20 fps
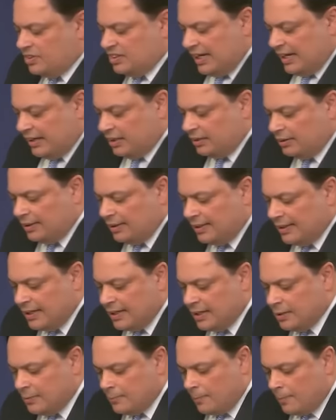
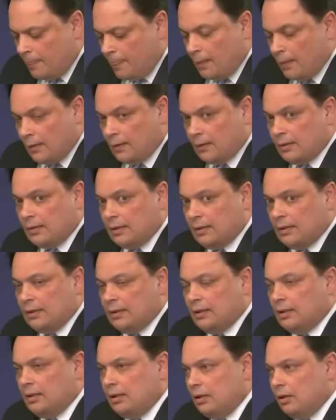Secondly,
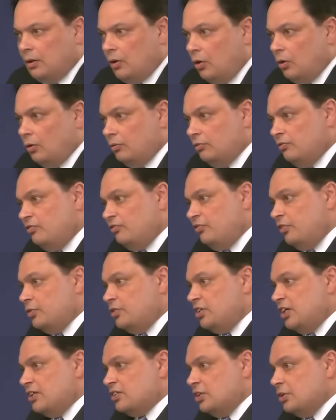on
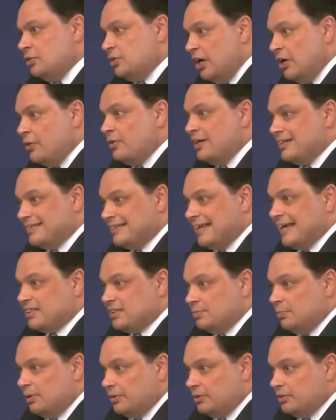Fujitsu's own
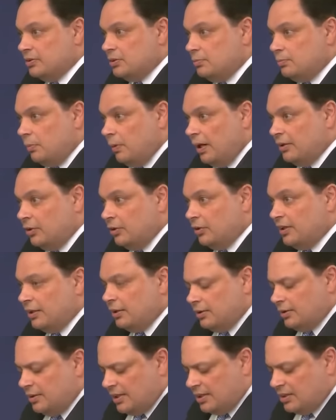assessment, by
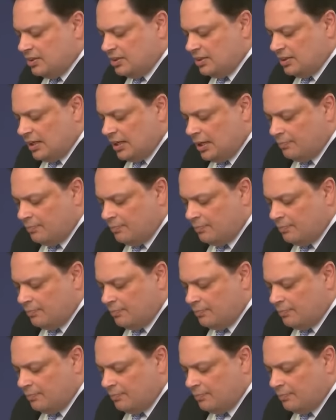looking at this